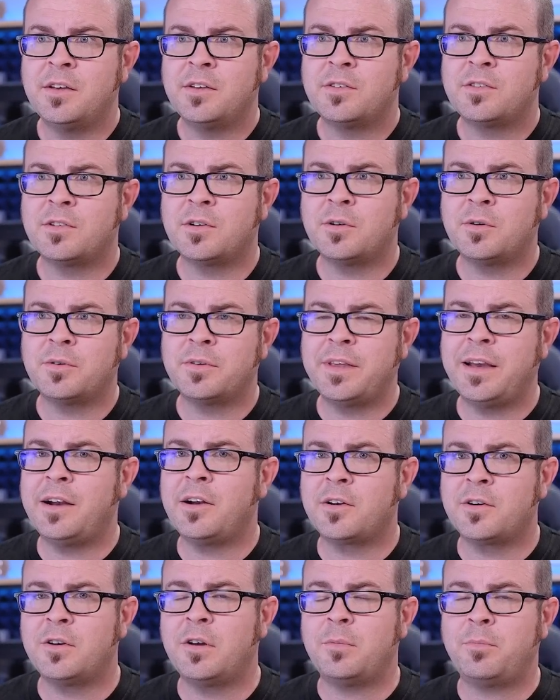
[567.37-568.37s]
So they're
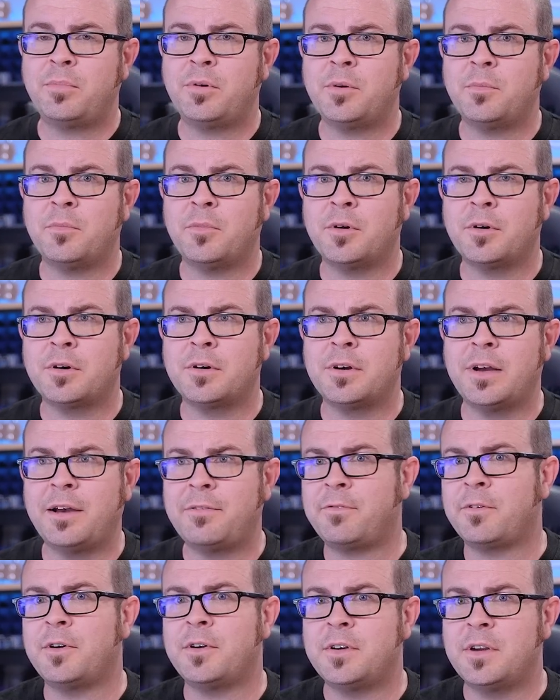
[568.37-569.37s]
going to put more
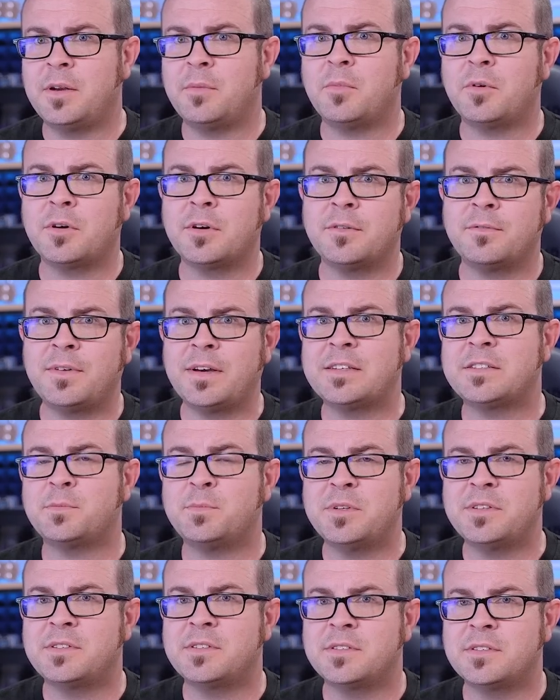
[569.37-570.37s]
effort and more
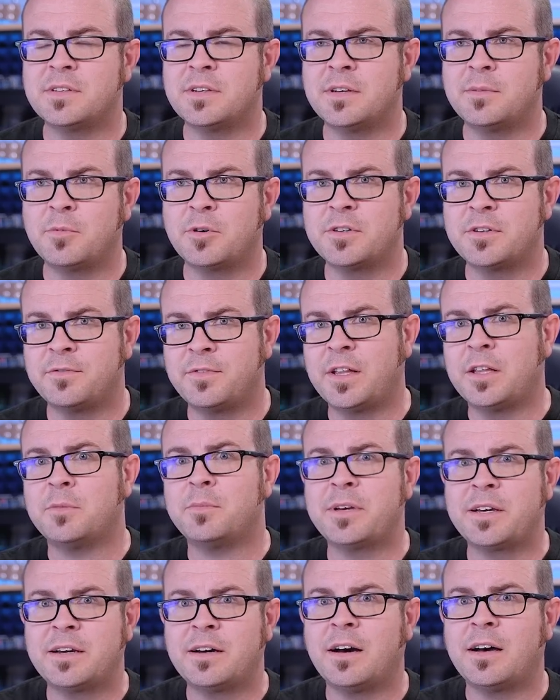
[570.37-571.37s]
investments, more
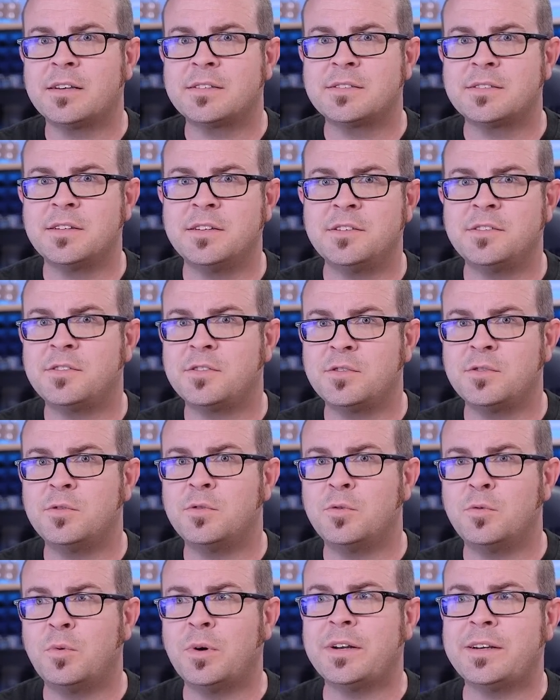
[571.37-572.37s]
development costs into
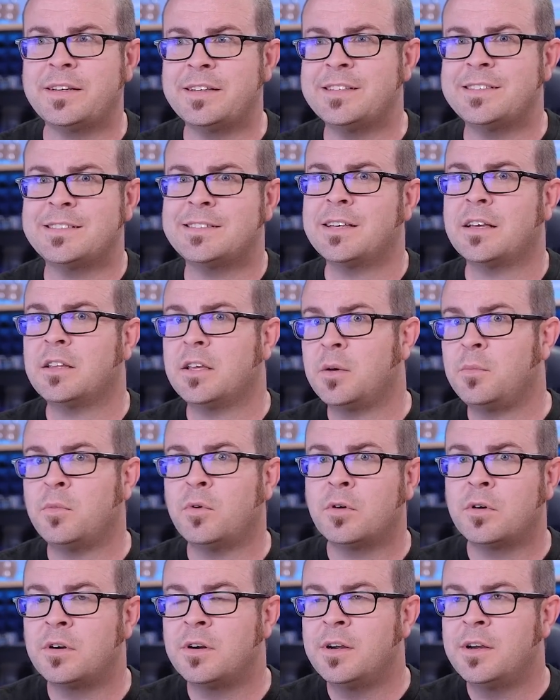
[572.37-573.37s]
what is selling
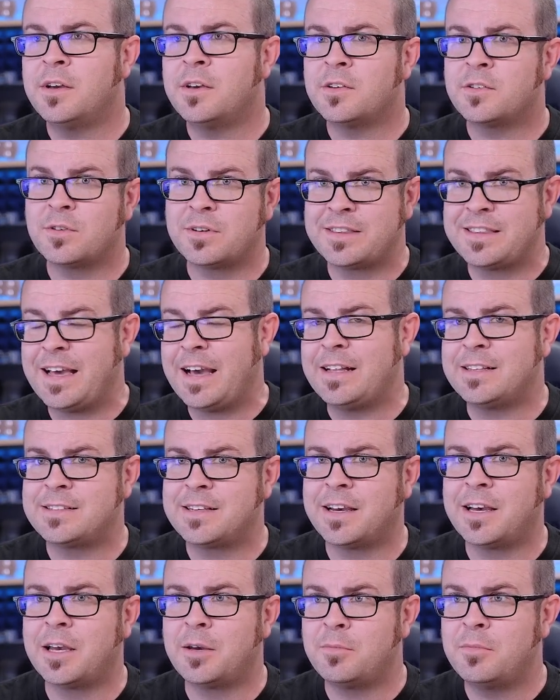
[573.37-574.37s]
more. So at that
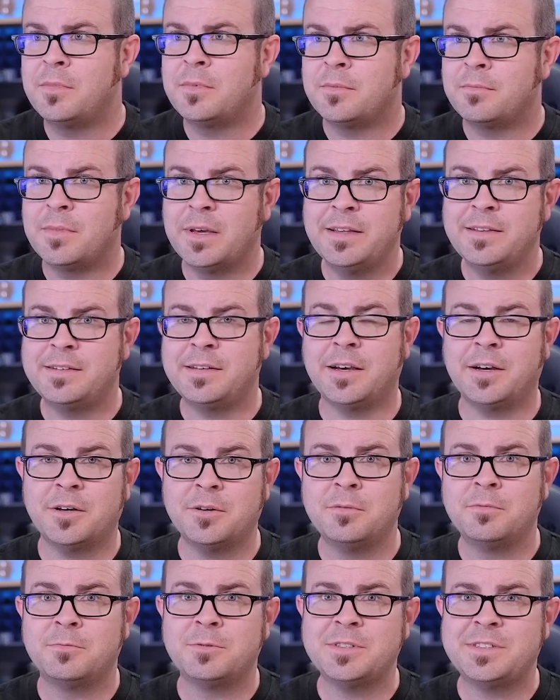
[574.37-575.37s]
time,
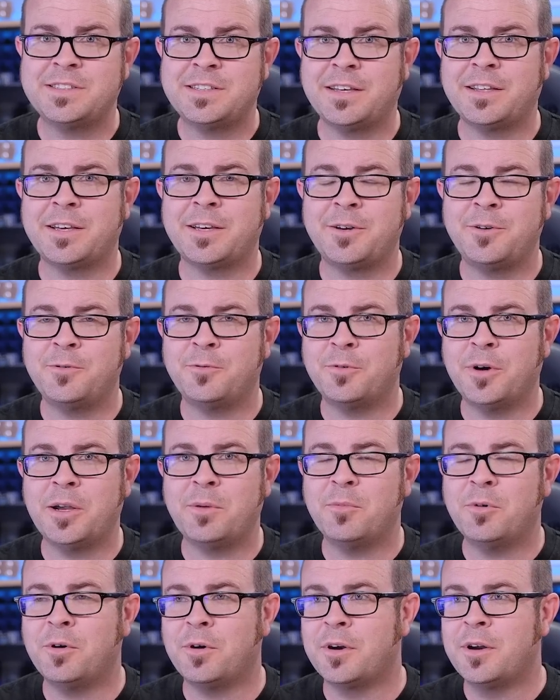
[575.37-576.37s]
Intel was selling way
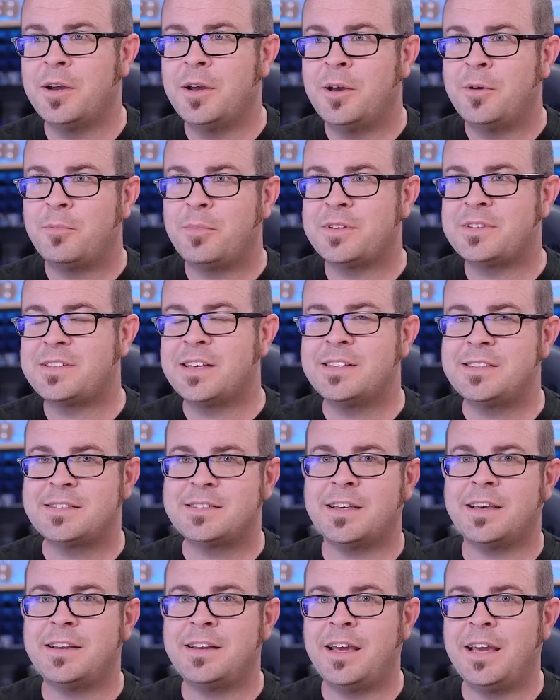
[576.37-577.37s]
more. But since
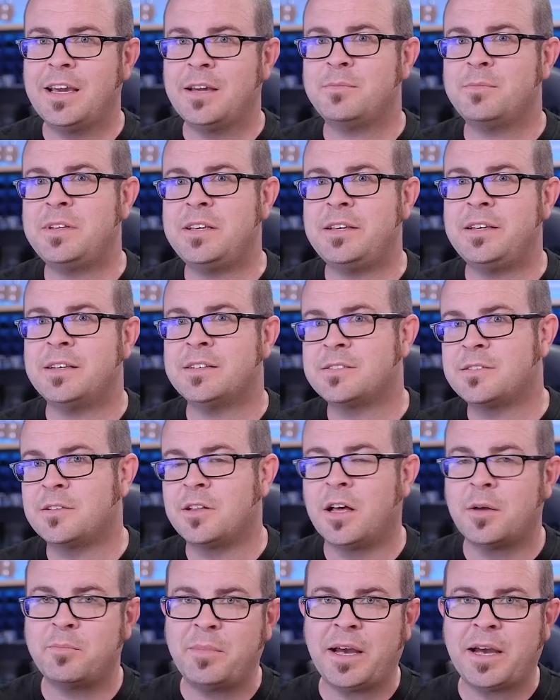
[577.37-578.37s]
then, AMD has
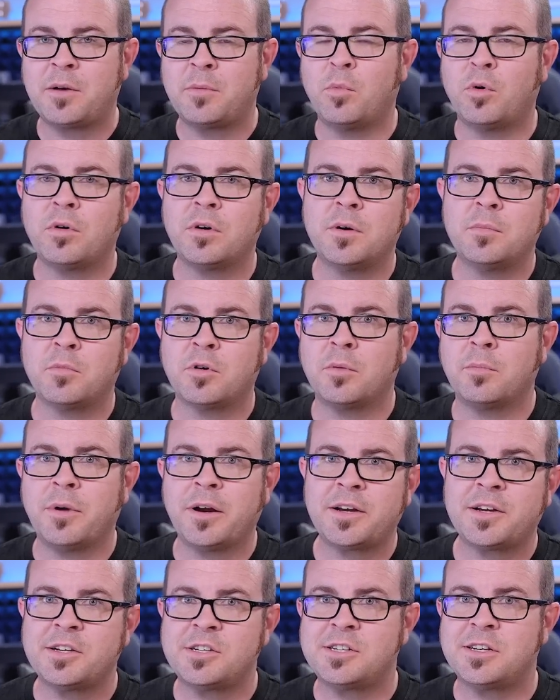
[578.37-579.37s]
clawed back more and more
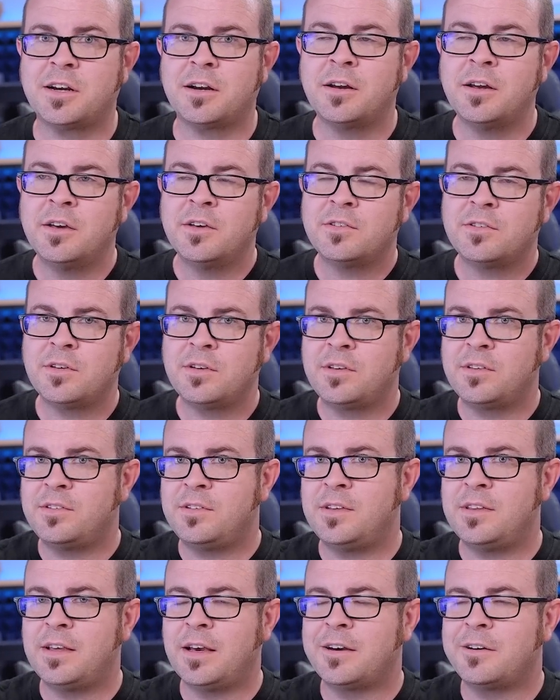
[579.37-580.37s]
market share. So you can
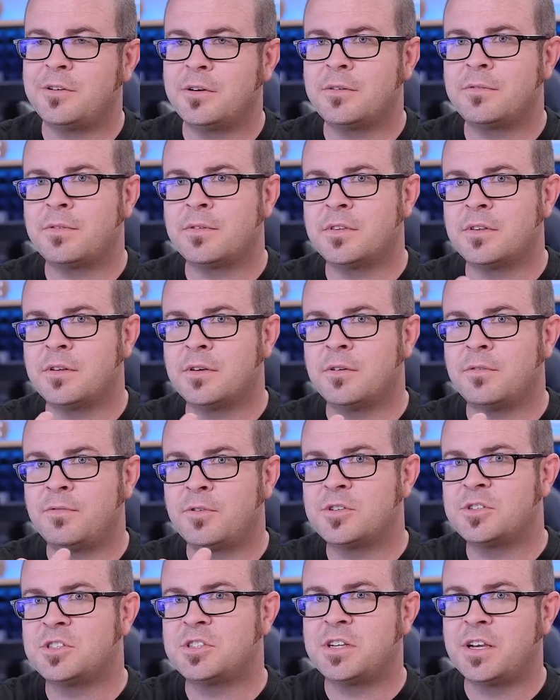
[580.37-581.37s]
see that going from the
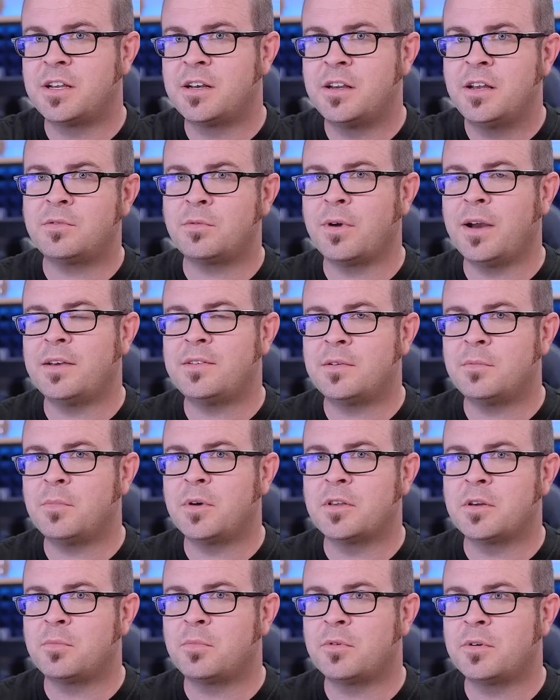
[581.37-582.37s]
first gen Ryzen
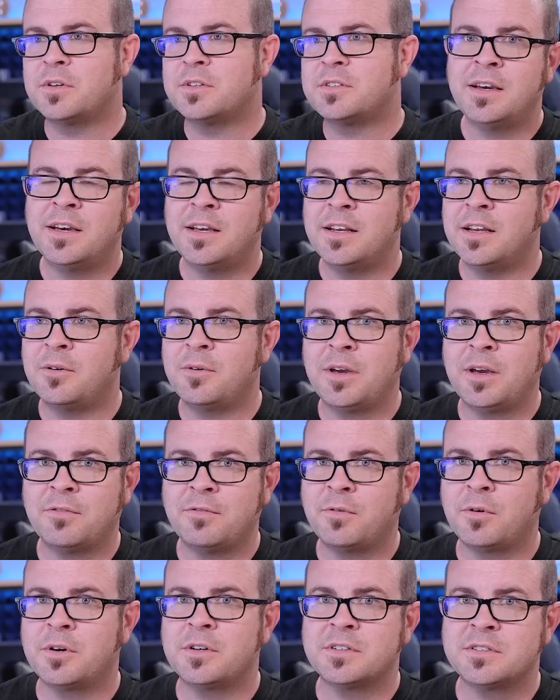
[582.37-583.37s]
motherboards, and now we have
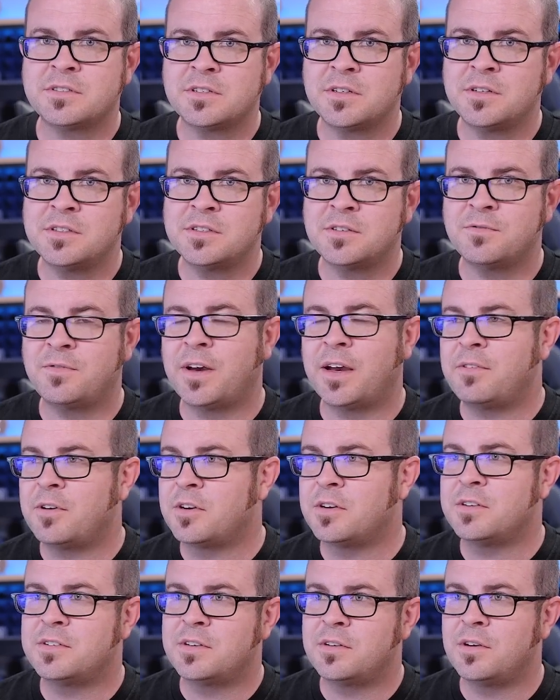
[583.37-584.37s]
400 series and
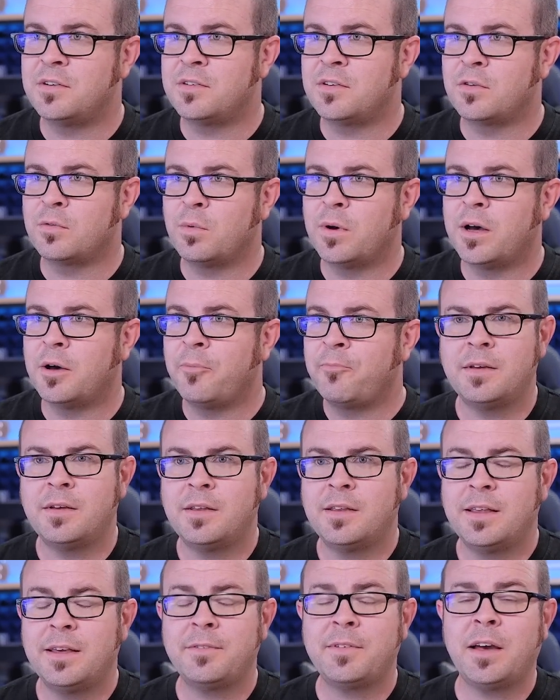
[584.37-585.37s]
500 series as well.
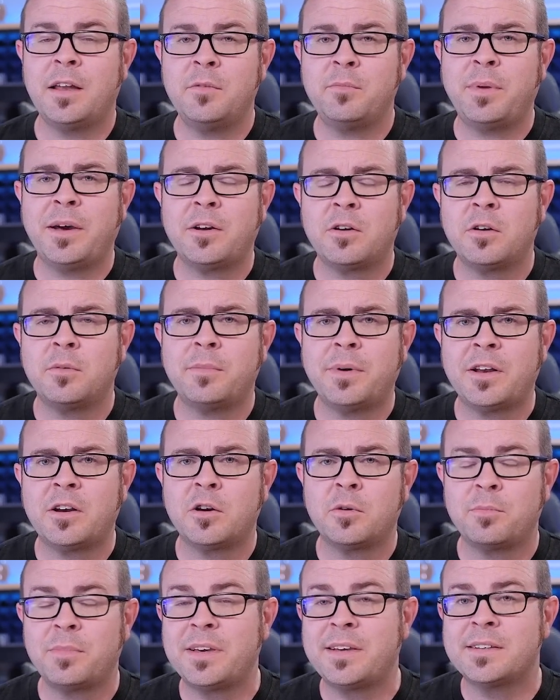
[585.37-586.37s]
They've gotten better and
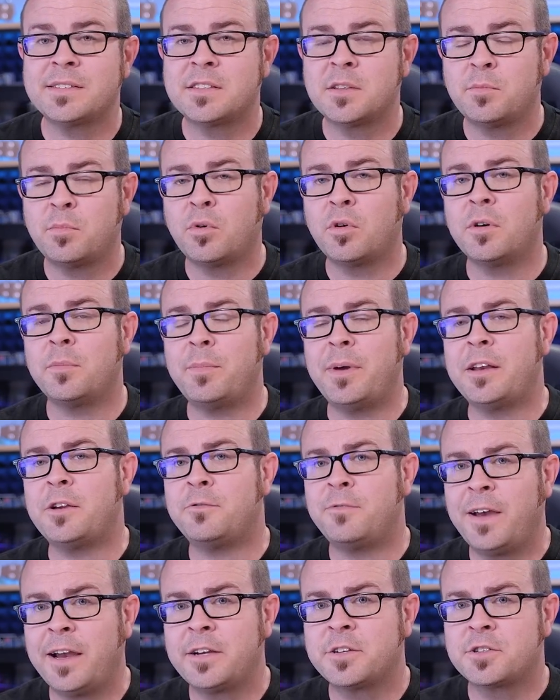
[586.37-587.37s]
better because the board
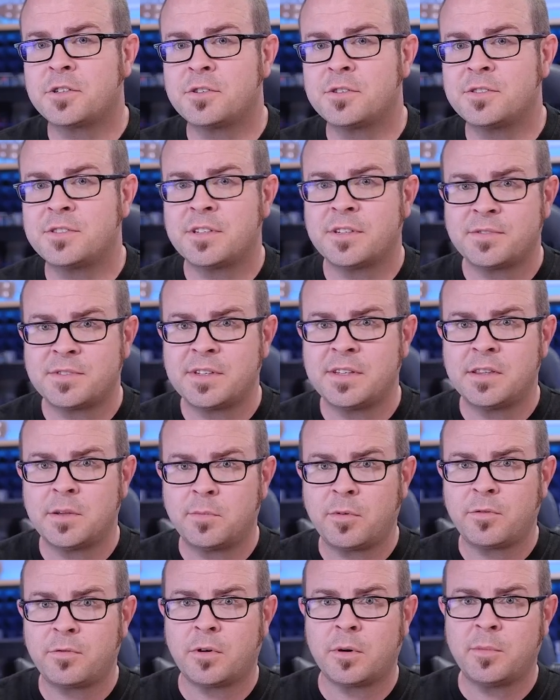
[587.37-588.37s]
manufacturers have seen the
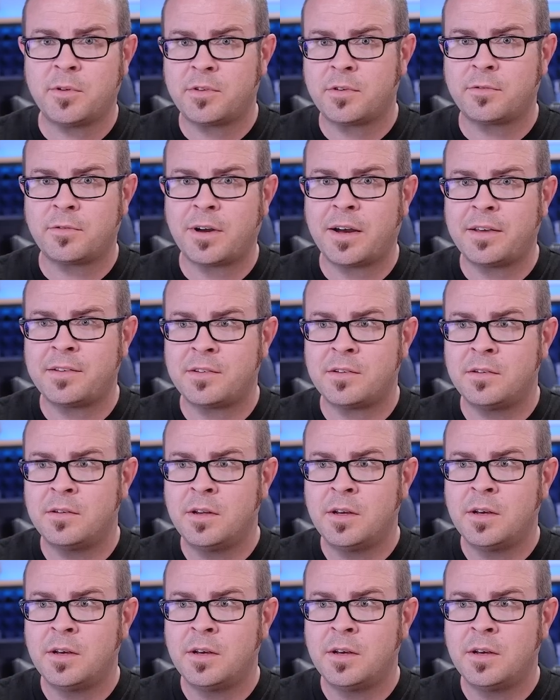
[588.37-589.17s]
performance of Ryzen,